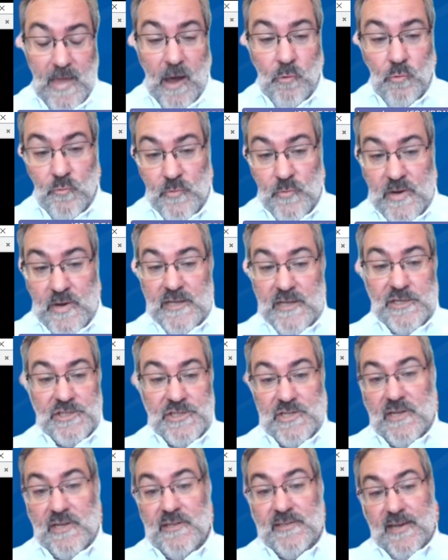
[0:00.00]

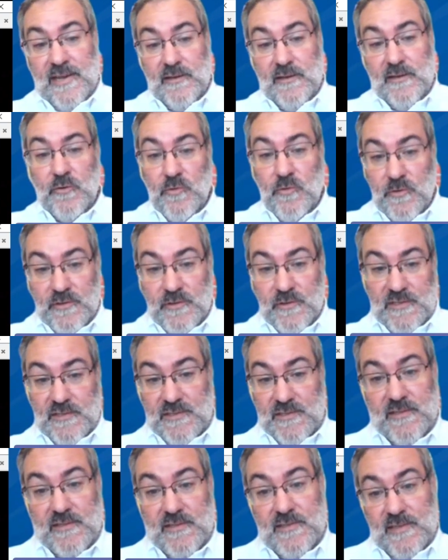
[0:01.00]
outreach, and technical
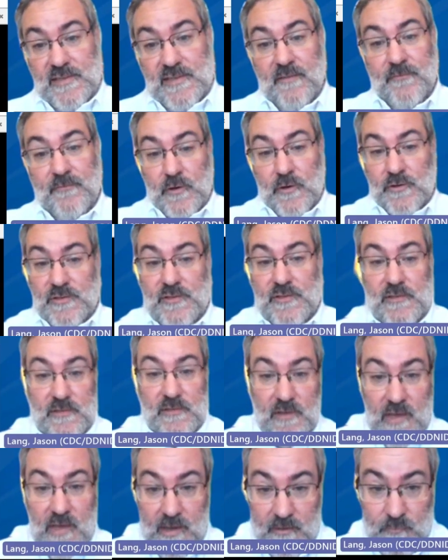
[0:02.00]
assistance
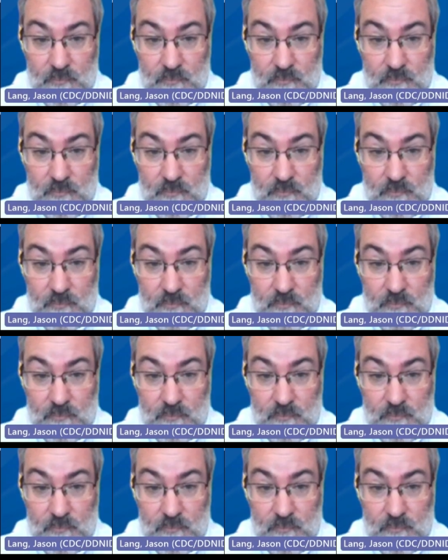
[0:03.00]
efforts